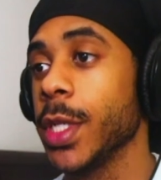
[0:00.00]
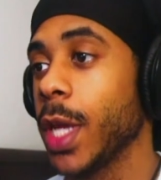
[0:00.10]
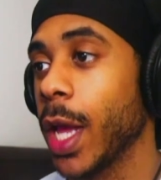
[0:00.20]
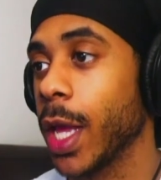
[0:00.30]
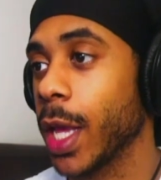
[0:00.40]

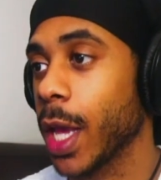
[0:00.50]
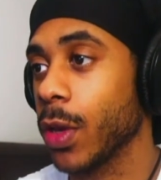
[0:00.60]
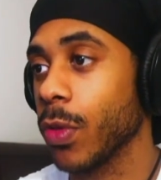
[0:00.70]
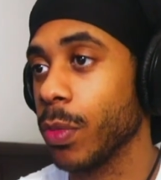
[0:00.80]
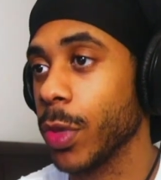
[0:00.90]
I ain't got
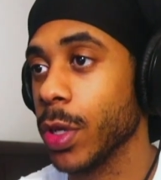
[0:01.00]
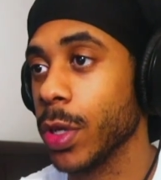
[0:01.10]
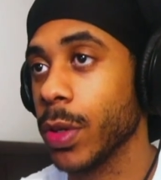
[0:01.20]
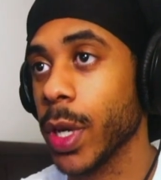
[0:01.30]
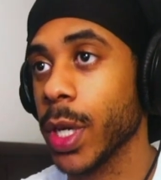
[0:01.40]
no
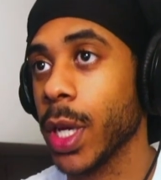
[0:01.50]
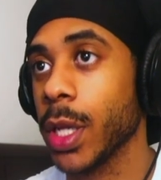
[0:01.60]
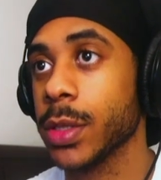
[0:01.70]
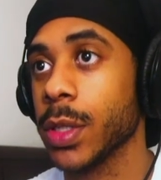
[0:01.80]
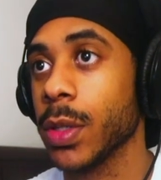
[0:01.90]
bud right now,
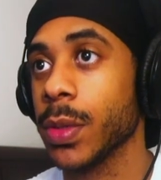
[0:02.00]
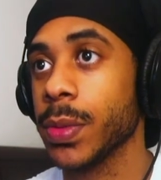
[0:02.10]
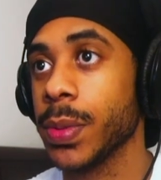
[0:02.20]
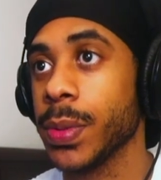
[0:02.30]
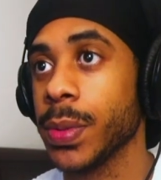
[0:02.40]
so
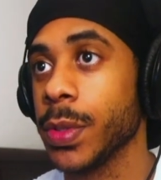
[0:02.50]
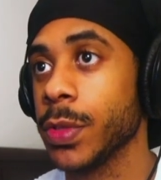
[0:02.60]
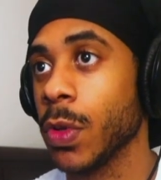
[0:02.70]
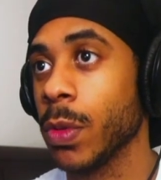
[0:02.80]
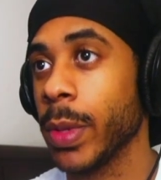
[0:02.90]
that's
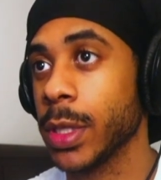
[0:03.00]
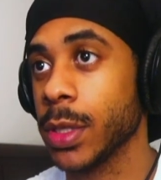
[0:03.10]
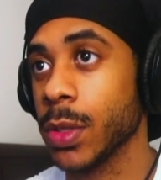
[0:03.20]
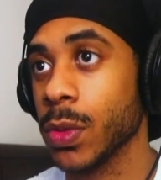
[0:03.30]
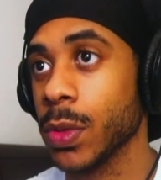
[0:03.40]
what we about to
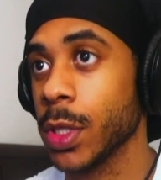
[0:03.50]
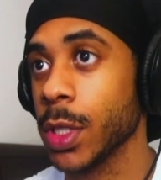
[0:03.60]
do.